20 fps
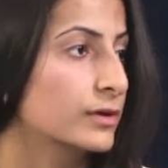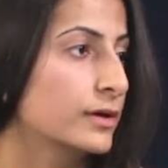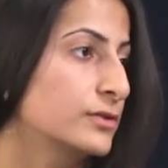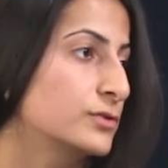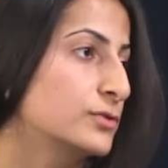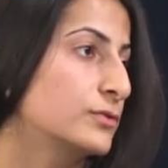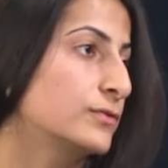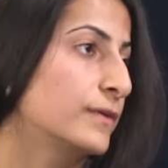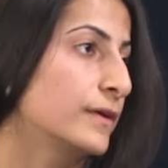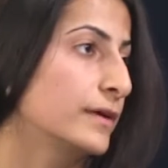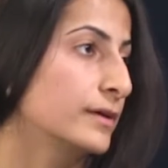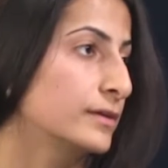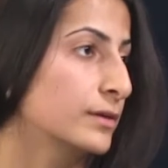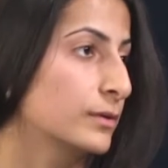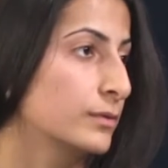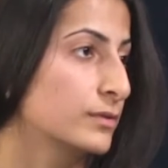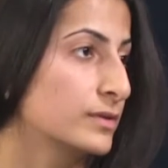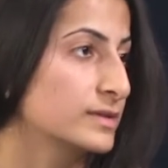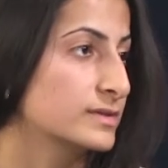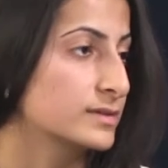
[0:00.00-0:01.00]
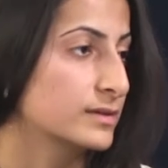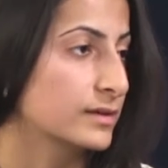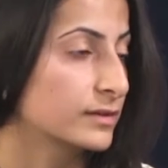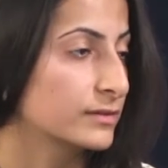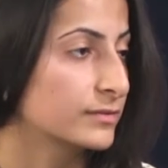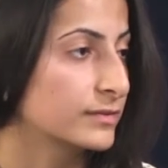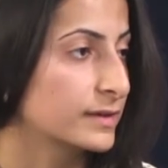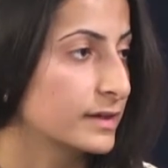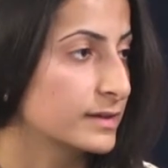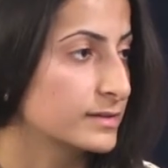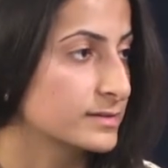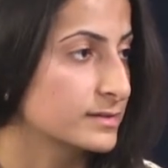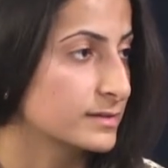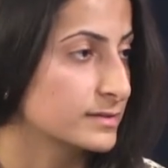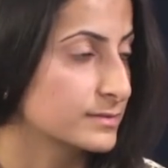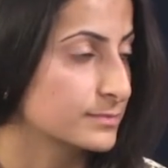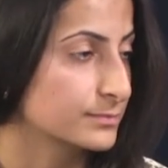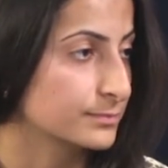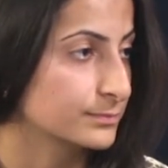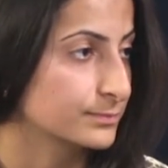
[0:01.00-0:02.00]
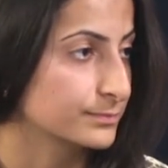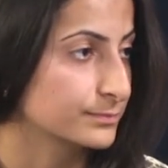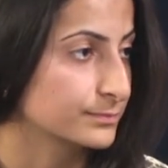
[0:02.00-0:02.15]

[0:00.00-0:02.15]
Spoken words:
try to find out these kind of cases?